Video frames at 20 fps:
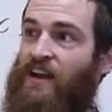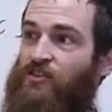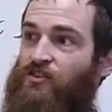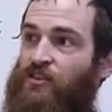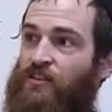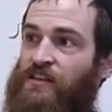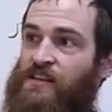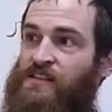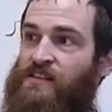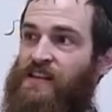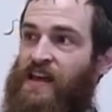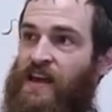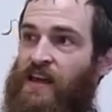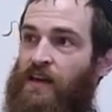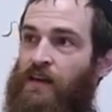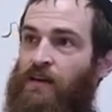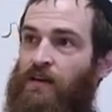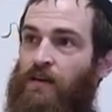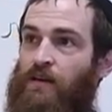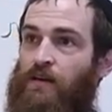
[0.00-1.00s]
actually
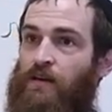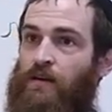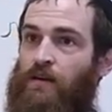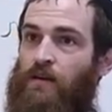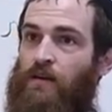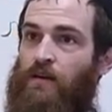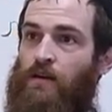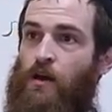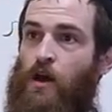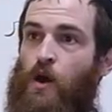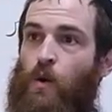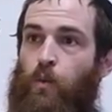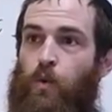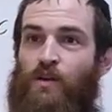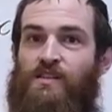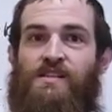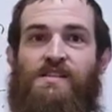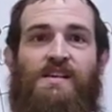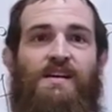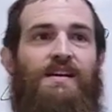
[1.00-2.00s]
saying?
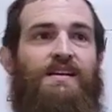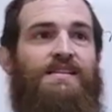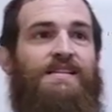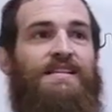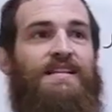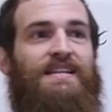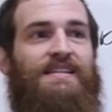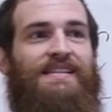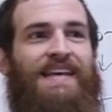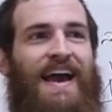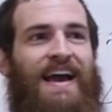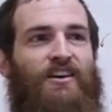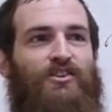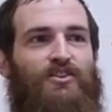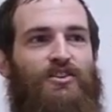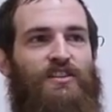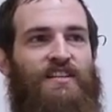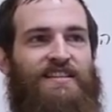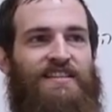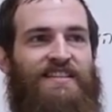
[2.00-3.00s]
What's the Chassidus
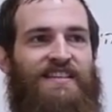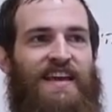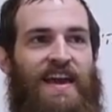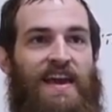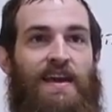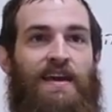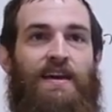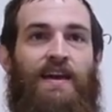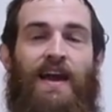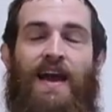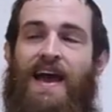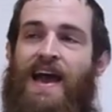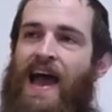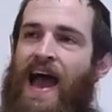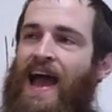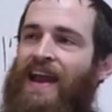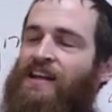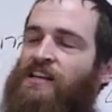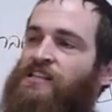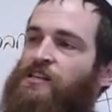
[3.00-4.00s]
actually saying?
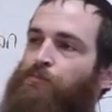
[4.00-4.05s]
And